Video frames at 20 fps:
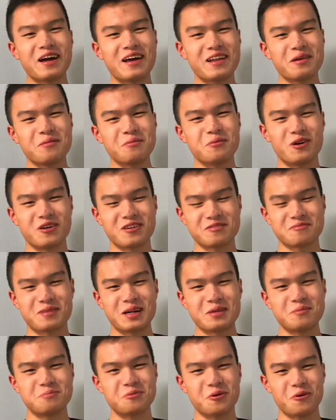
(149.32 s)
any more of
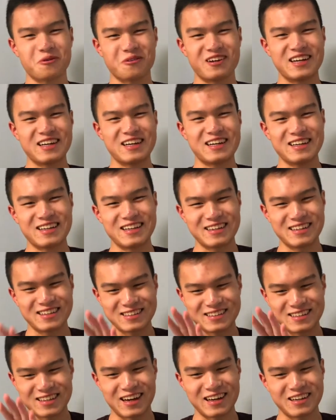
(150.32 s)
my
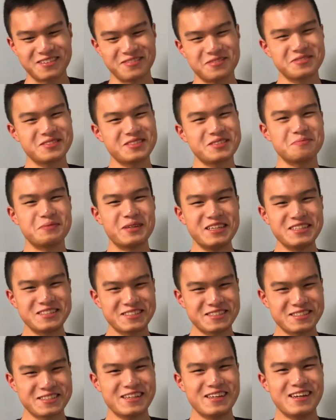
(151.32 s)
boring kind of
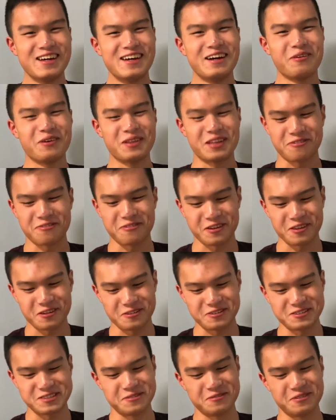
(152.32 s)
speech, without
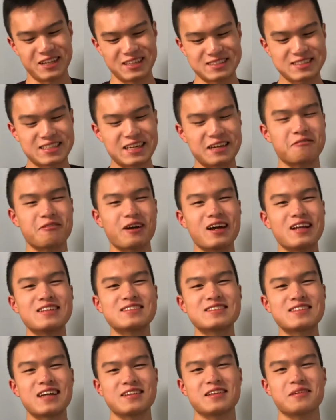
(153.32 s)
further ado, let's get right
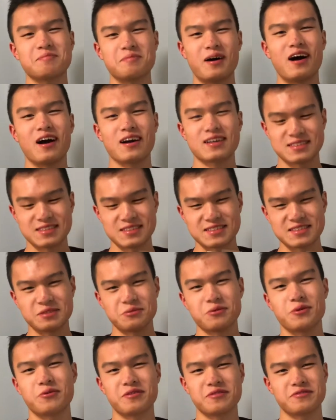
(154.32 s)
inside the box and see
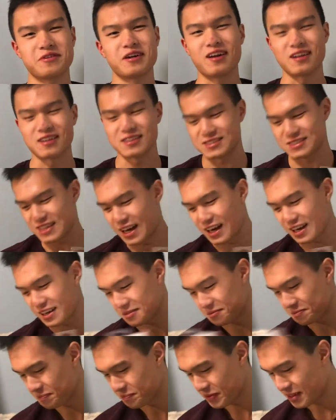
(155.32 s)
what we've got
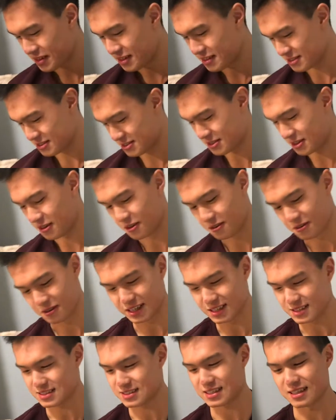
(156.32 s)
inside. So
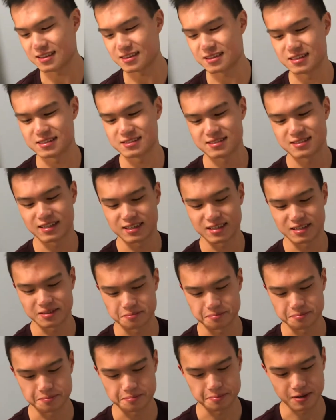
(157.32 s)
let's get this thing
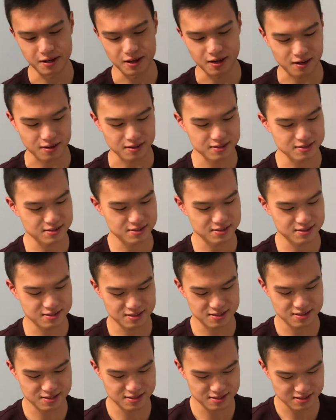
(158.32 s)

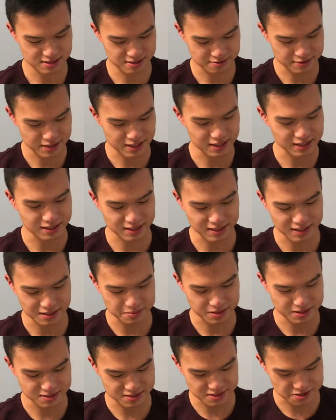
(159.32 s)
unboxed. If I can get
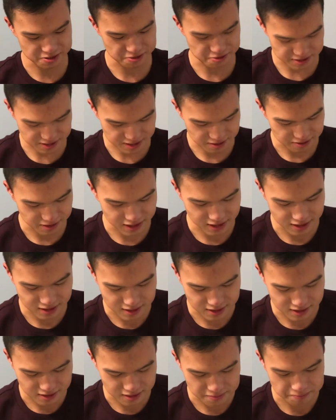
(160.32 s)
my scissors out
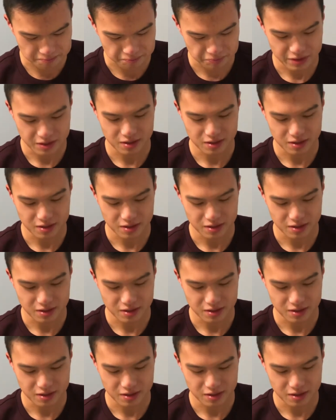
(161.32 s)
and